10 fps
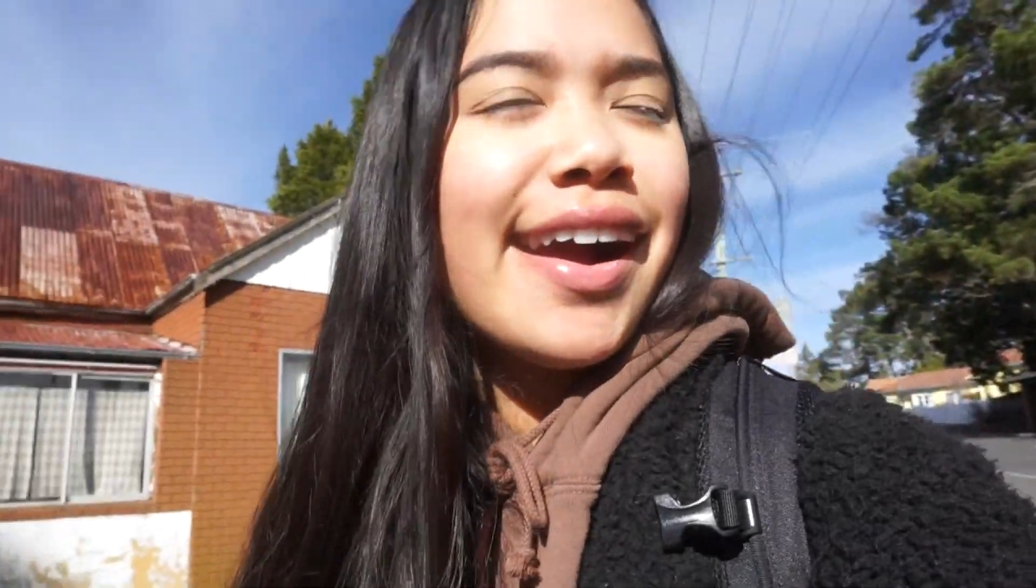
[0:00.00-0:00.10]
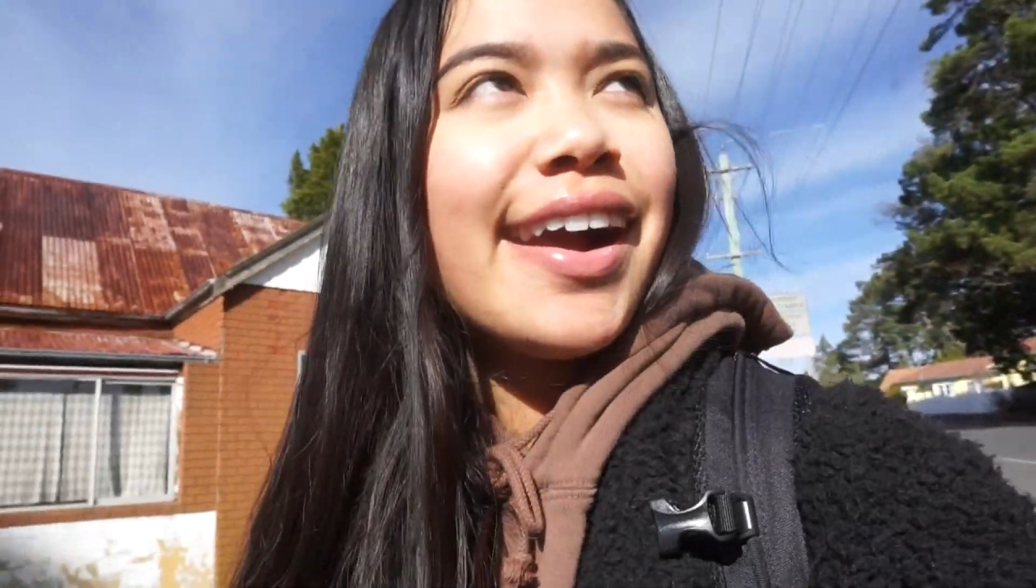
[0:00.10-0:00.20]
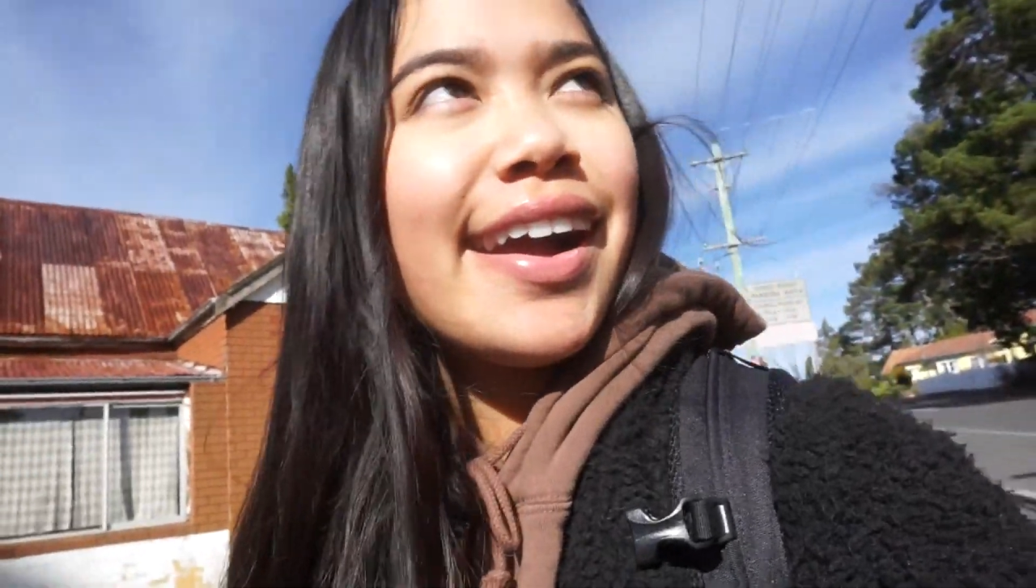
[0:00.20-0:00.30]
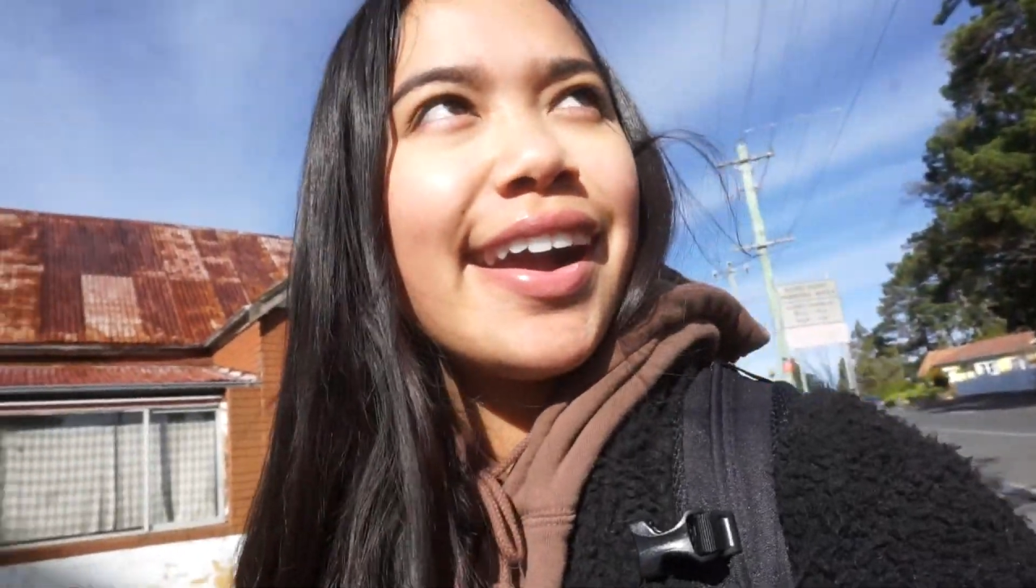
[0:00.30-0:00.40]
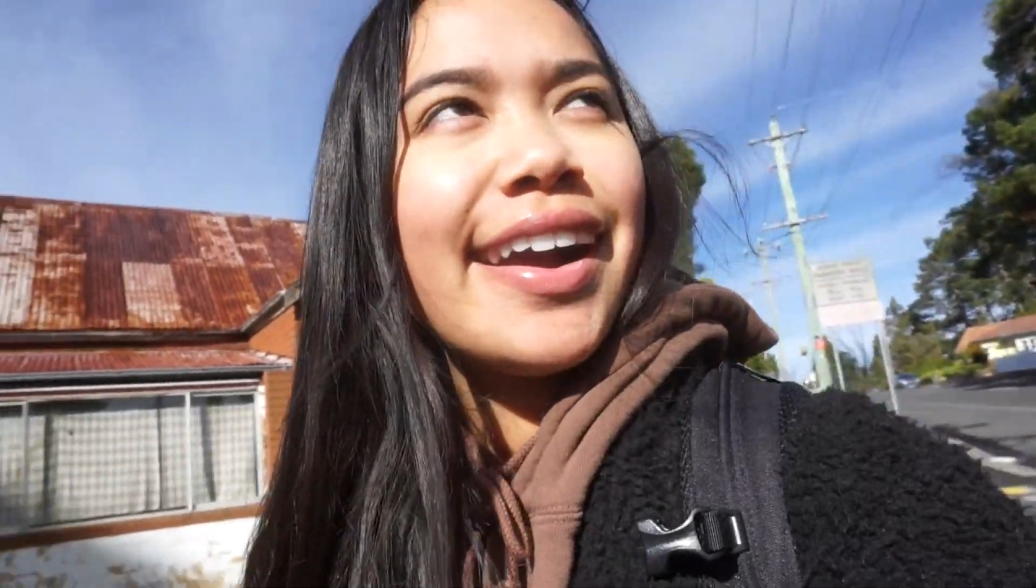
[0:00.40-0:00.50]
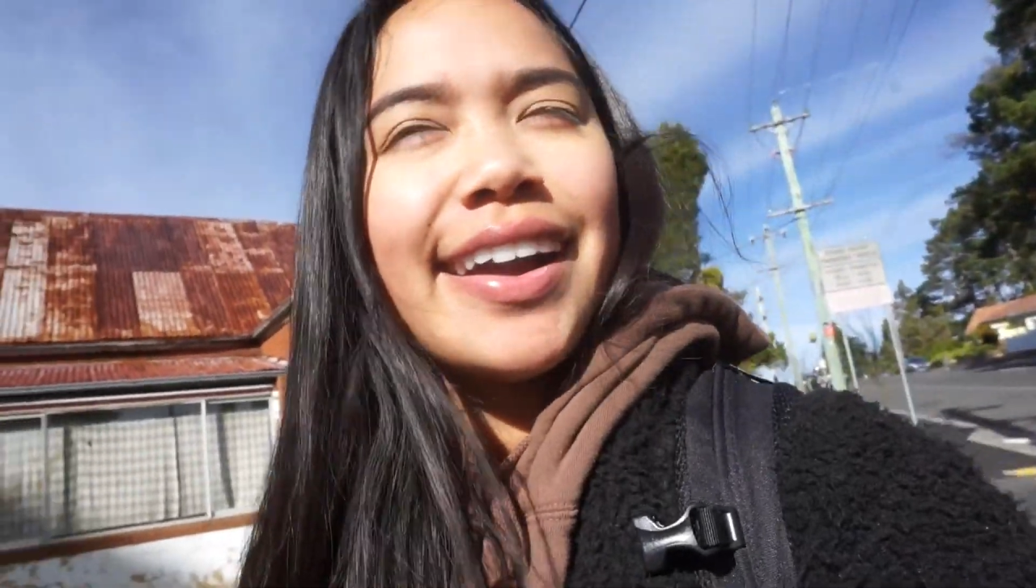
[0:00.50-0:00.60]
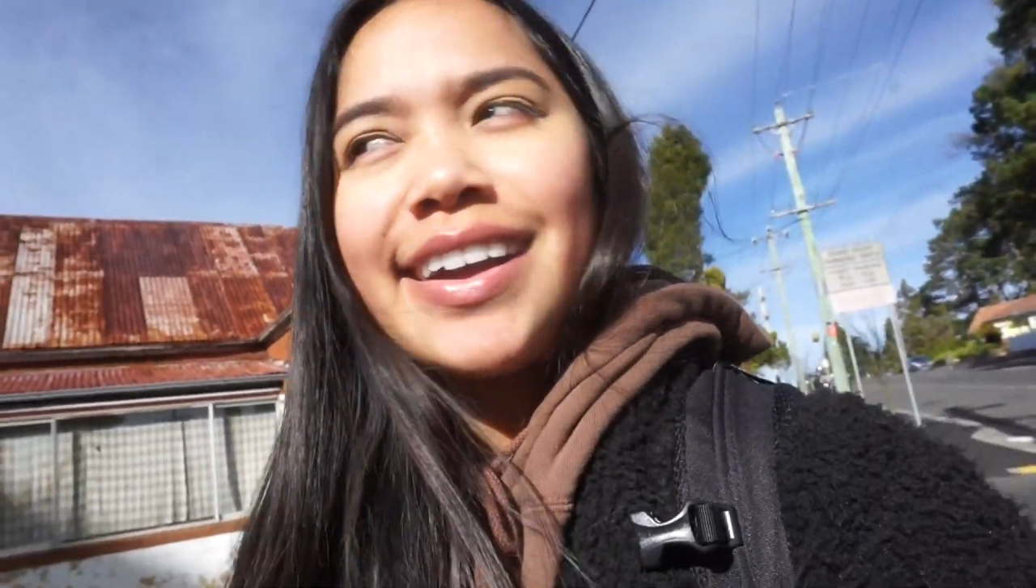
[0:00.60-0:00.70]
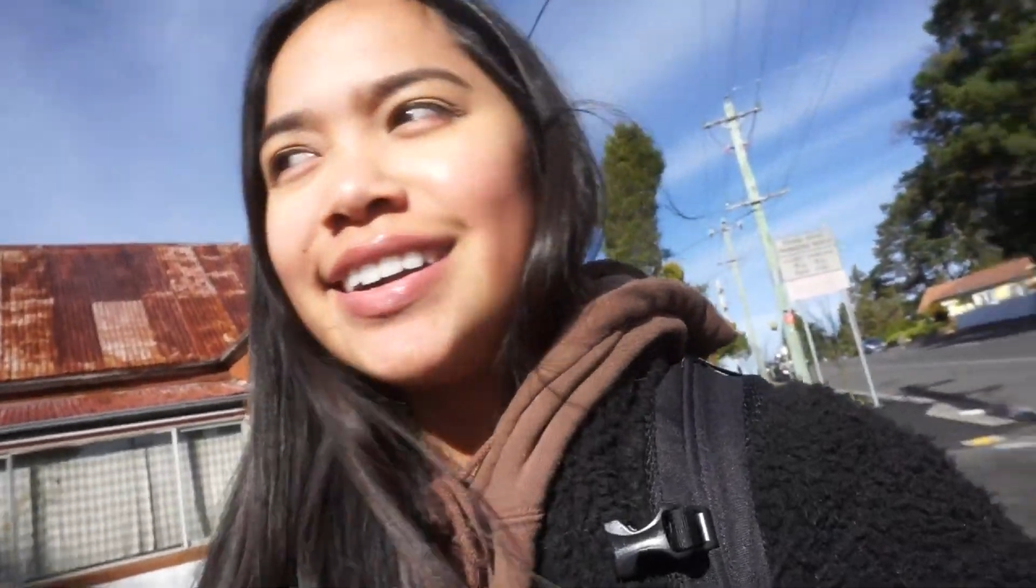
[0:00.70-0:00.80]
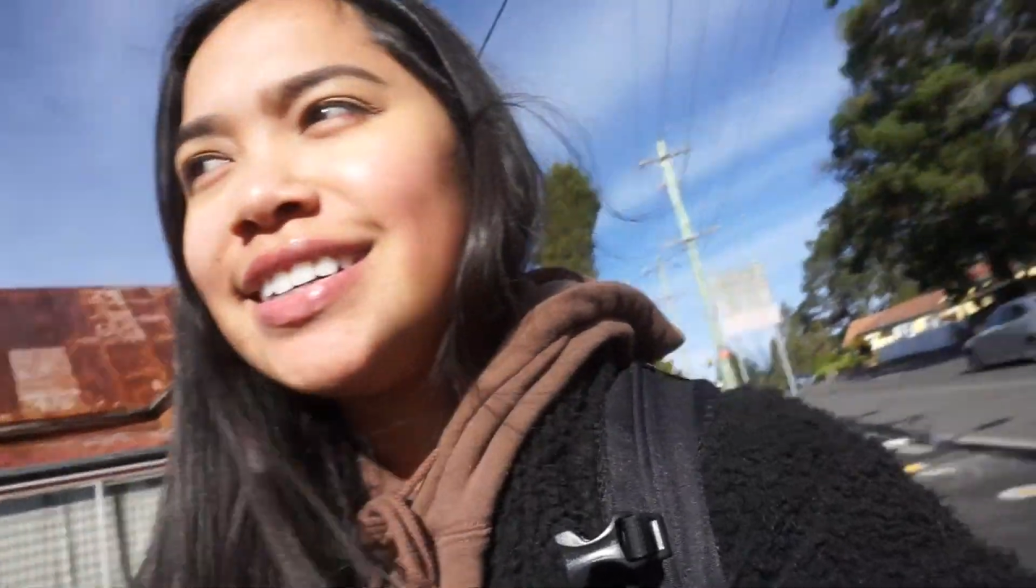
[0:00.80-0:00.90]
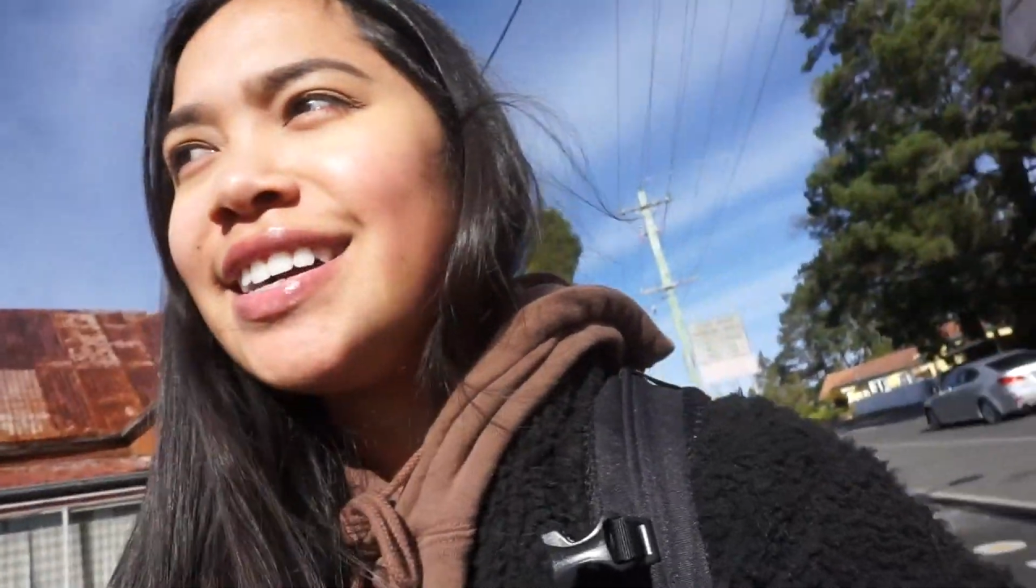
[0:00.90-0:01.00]
ordering.
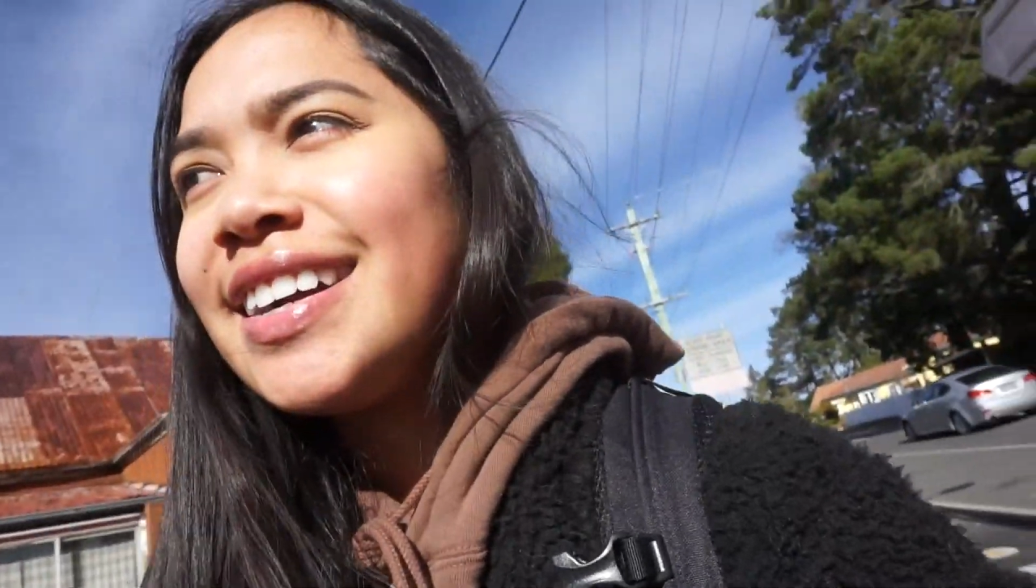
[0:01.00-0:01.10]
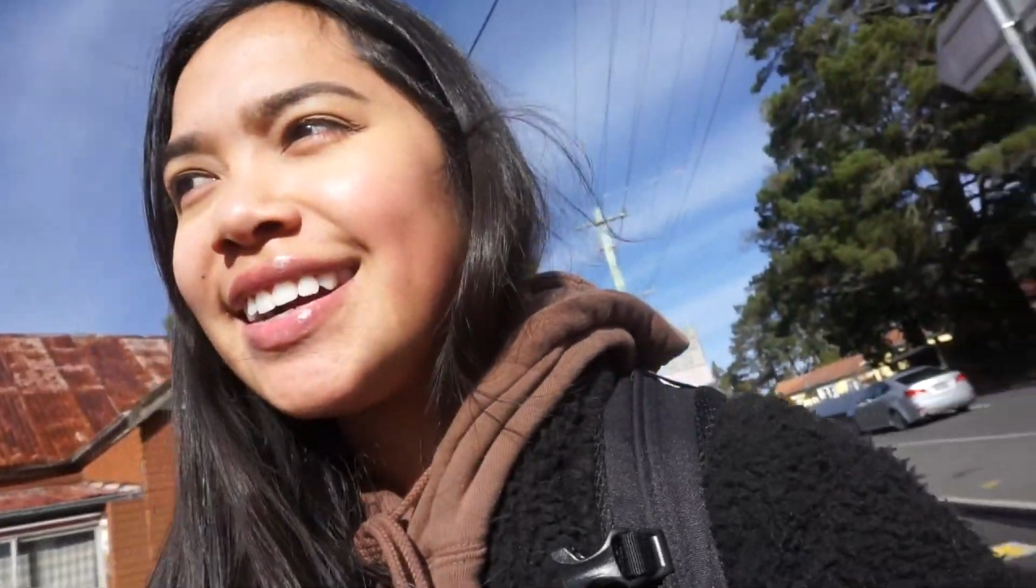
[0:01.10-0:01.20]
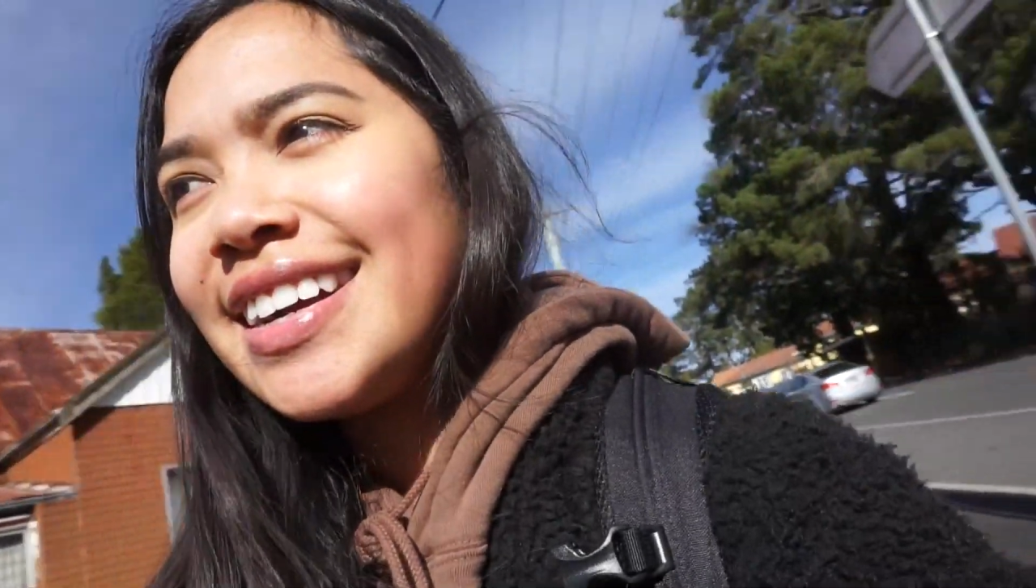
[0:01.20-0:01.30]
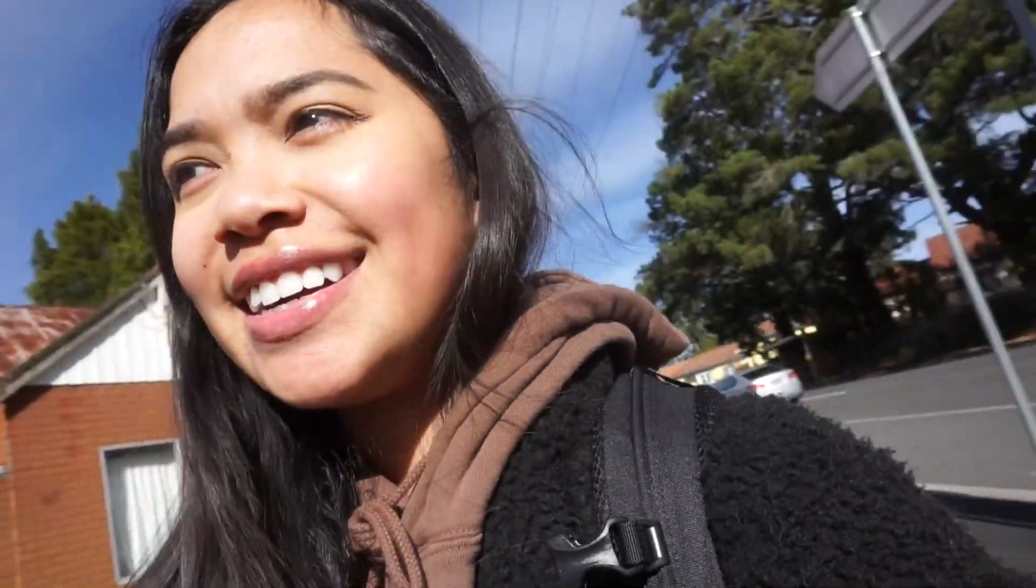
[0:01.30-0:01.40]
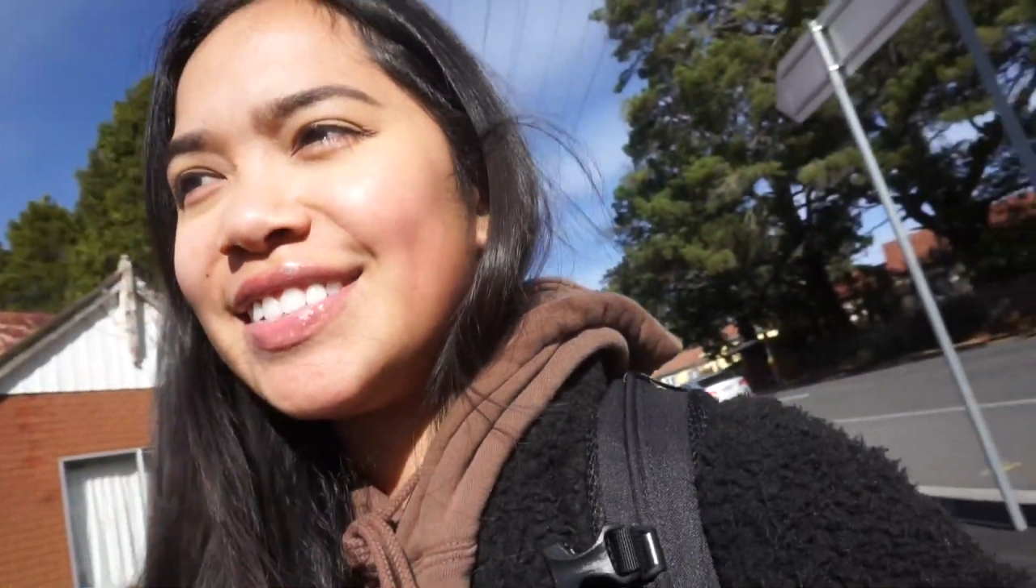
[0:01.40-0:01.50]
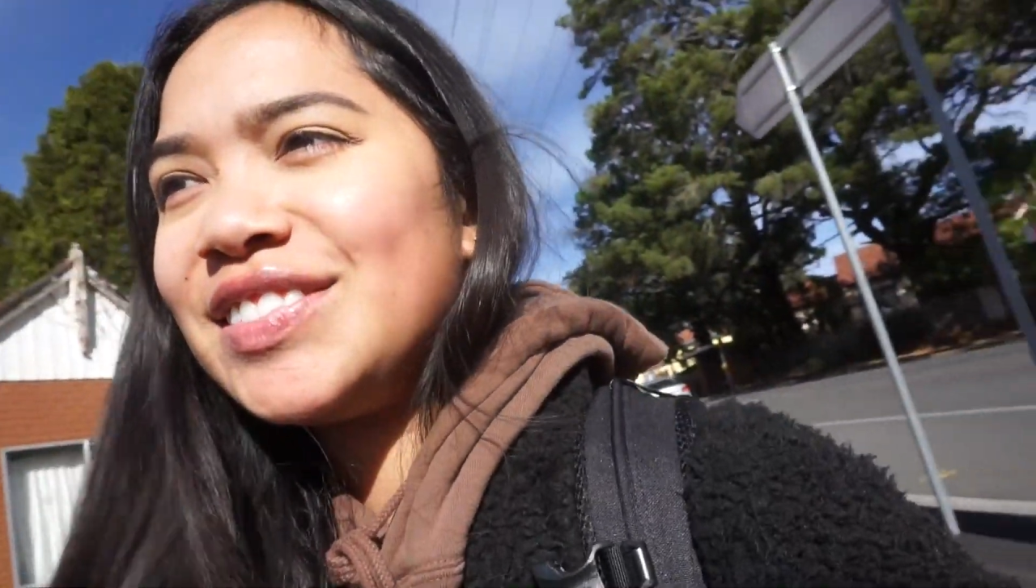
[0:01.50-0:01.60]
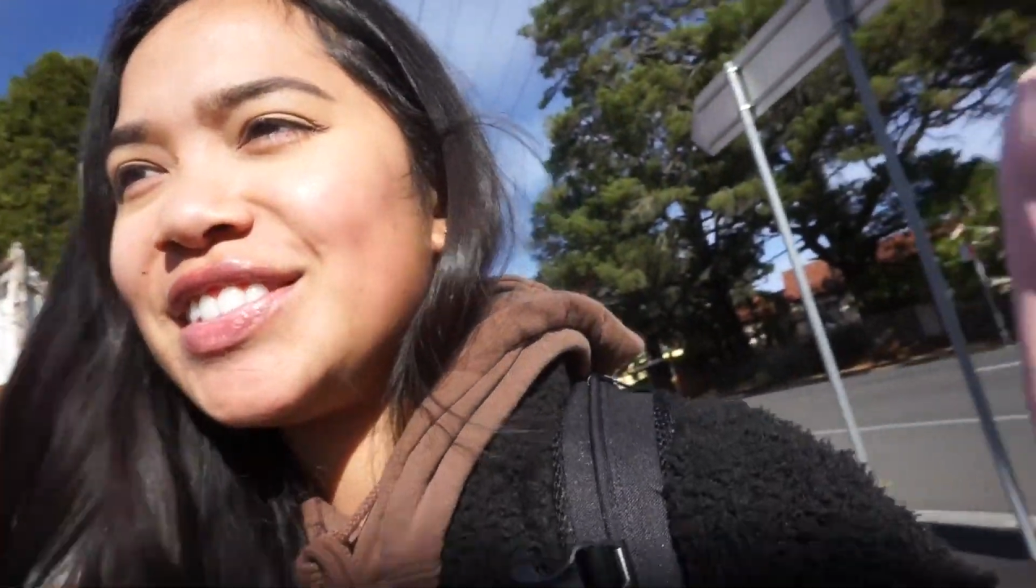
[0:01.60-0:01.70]
You're paying.